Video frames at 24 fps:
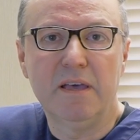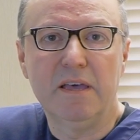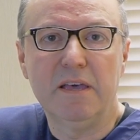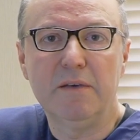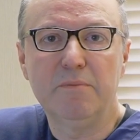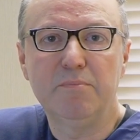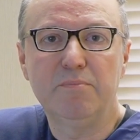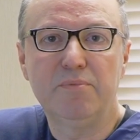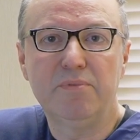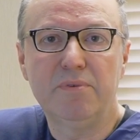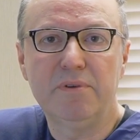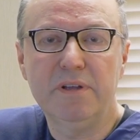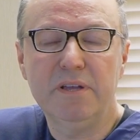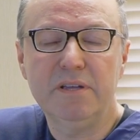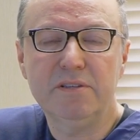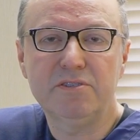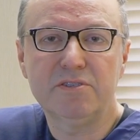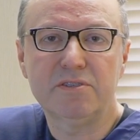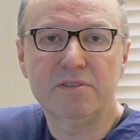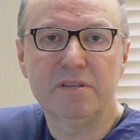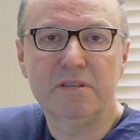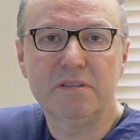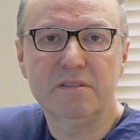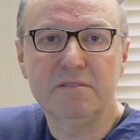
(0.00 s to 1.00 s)
A
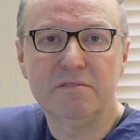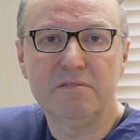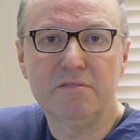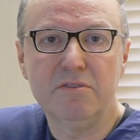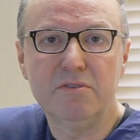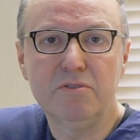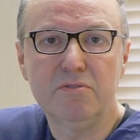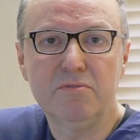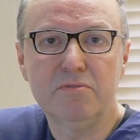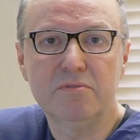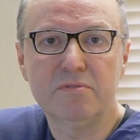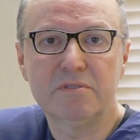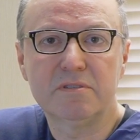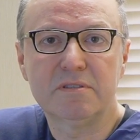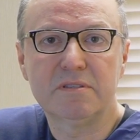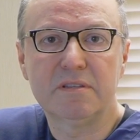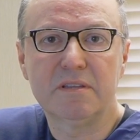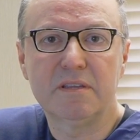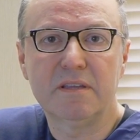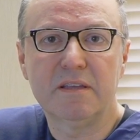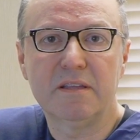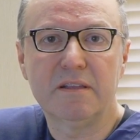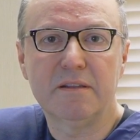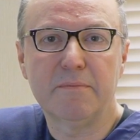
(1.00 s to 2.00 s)
bridge is used
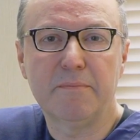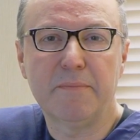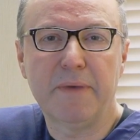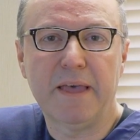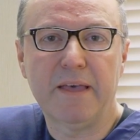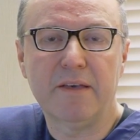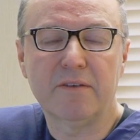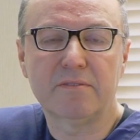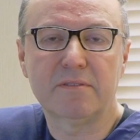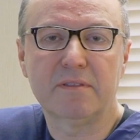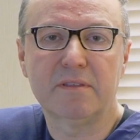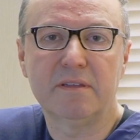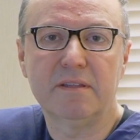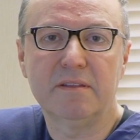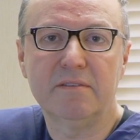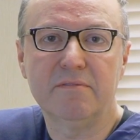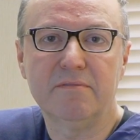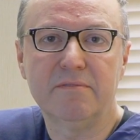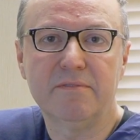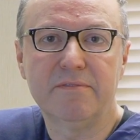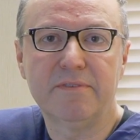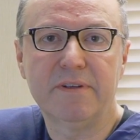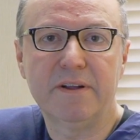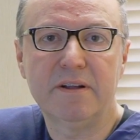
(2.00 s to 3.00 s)
in the mouth
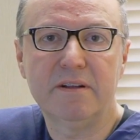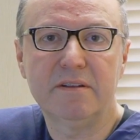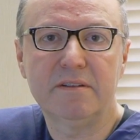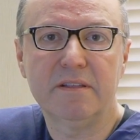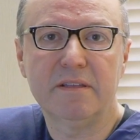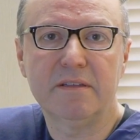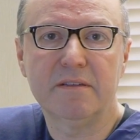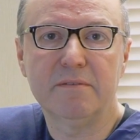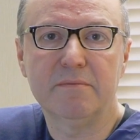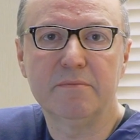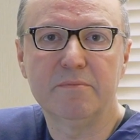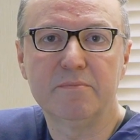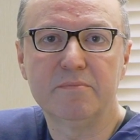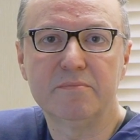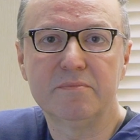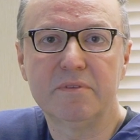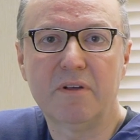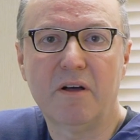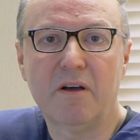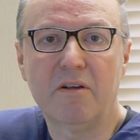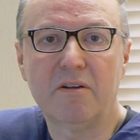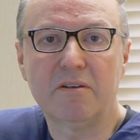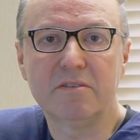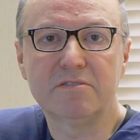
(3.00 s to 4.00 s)
in where there
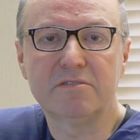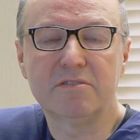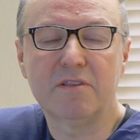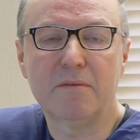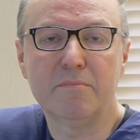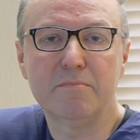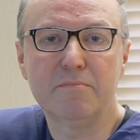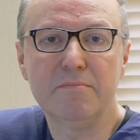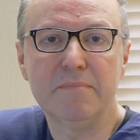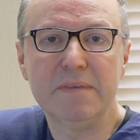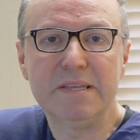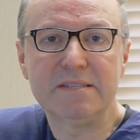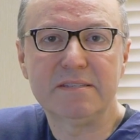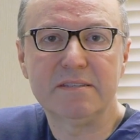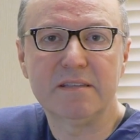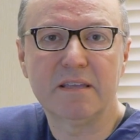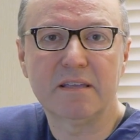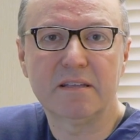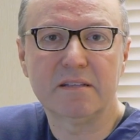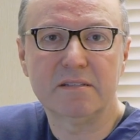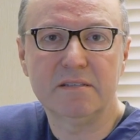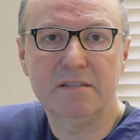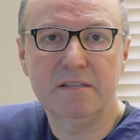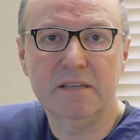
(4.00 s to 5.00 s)
are some
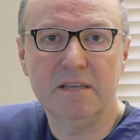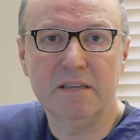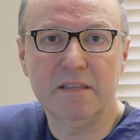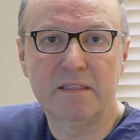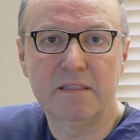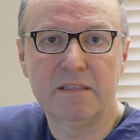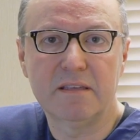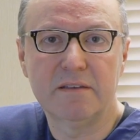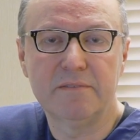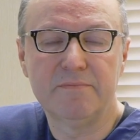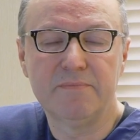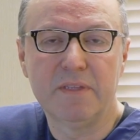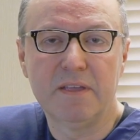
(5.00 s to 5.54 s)
missing teeth.